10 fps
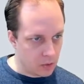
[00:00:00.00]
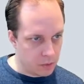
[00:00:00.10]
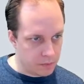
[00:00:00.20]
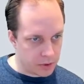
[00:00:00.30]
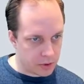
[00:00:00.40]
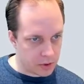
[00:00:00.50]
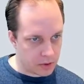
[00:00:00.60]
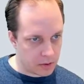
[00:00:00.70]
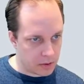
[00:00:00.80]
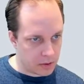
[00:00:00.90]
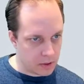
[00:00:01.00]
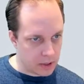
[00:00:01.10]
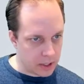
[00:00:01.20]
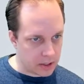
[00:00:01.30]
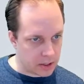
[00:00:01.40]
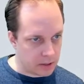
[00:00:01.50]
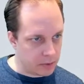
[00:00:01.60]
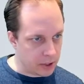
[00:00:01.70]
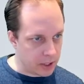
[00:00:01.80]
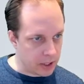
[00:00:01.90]
whoops, let's
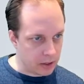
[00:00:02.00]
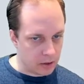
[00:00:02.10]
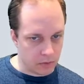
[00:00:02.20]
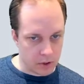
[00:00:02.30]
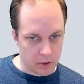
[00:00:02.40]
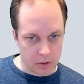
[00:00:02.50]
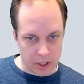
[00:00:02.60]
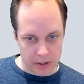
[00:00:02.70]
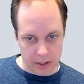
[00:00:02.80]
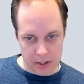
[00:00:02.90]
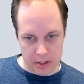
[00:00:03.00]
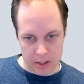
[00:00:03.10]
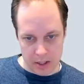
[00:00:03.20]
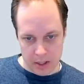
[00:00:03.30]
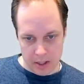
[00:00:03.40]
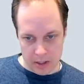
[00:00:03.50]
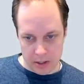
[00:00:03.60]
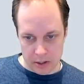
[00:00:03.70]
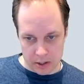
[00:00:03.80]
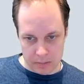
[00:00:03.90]
bring it into view like this.
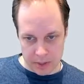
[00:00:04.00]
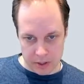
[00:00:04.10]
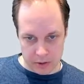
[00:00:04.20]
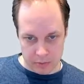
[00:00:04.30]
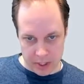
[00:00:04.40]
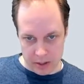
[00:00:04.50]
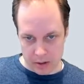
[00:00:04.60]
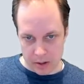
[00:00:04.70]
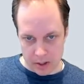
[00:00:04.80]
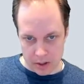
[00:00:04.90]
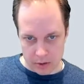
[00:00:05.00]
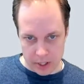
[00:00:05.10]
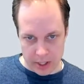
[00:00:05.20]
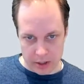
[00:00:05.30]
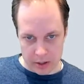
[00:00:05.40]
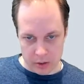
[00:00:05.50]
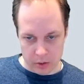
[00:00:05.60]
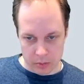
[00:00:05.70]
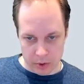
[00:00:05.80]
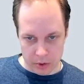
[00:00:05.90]
This is just a picture of me creating a
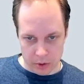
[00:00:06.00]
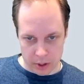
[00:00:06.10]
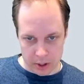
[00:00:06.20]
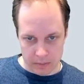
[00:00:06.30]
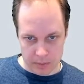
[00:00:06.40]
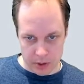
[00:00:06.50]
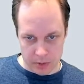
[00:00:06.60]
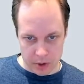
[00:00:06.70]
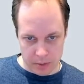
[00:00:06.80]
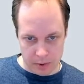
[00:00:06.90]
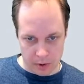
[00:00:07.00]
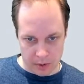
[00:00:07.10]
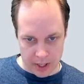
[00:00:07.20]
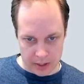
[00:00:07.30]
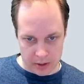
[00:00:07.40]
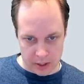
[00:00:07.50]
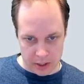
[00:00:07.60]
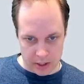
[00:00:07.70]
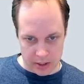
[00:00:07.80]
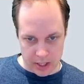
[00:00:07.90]
YouTube tutorial, so I'm going to upload that. So
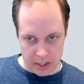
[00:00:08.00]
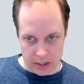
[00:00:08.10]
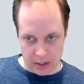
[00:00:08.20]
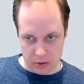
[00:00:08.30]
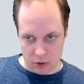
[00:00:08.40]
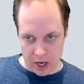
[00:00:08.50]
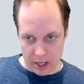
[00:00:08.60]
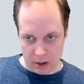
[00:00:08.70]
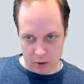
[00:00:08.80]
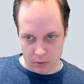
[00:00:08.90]
I'll just take it and drag it